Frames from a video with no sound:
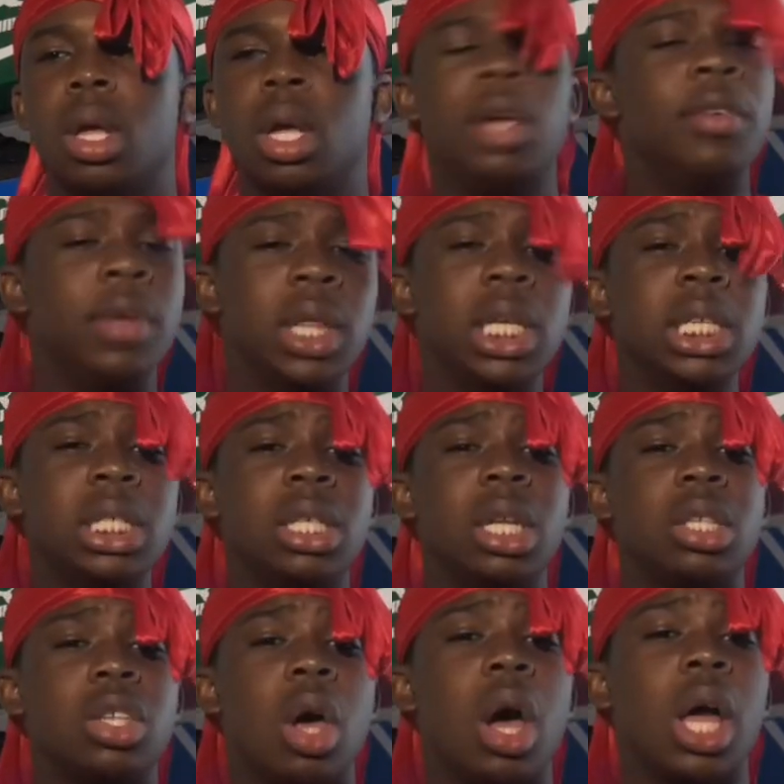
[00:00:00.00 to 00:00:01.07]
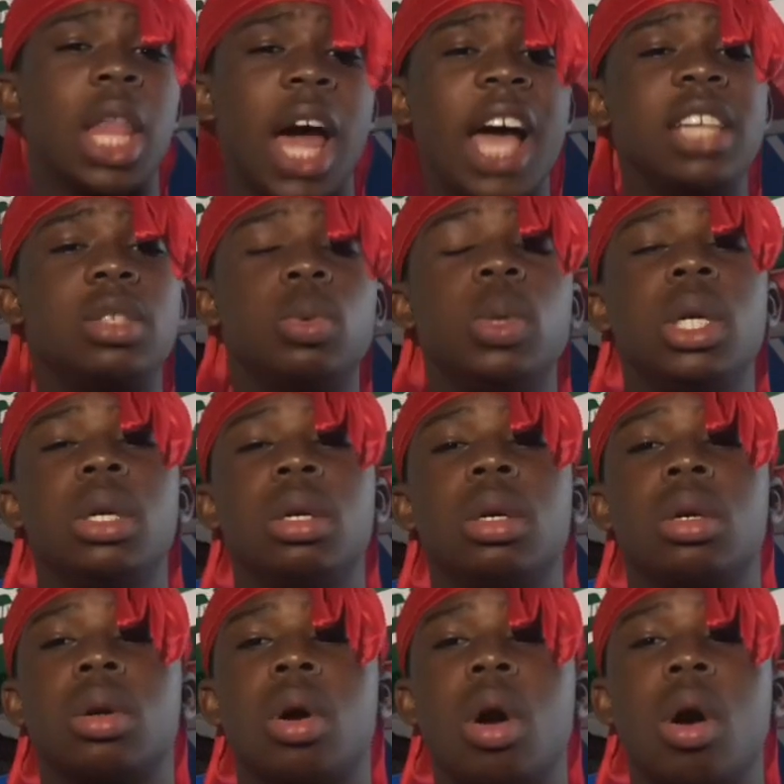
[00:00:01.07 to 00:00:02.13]
He released a song last week
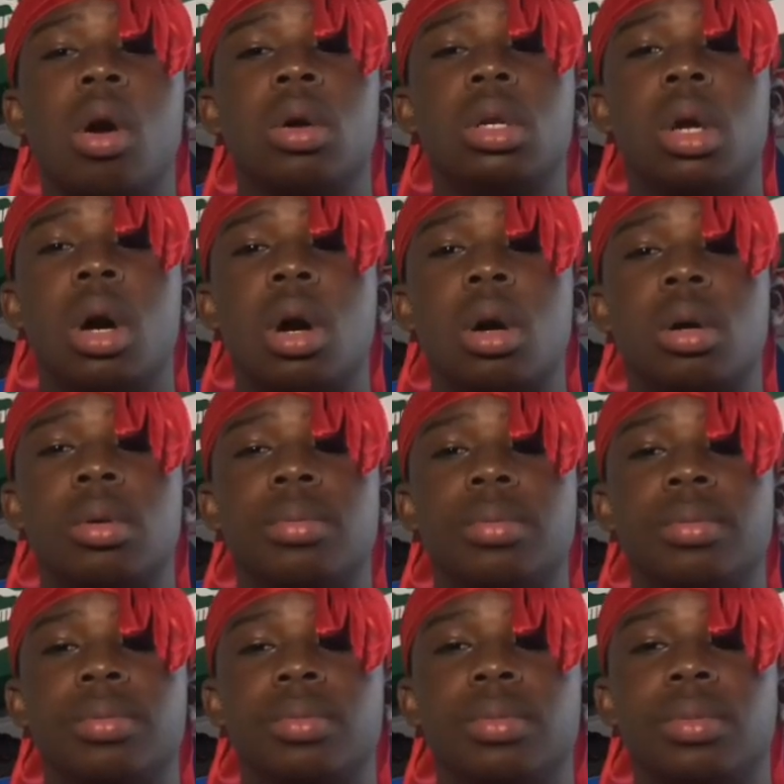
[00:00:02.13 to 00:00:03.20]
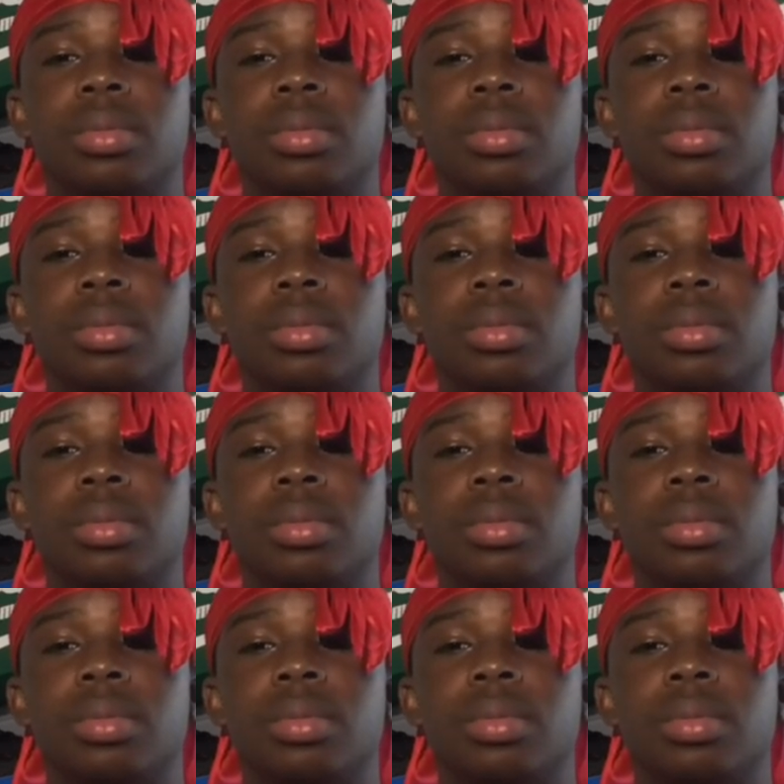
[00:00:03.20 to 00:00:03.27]
called um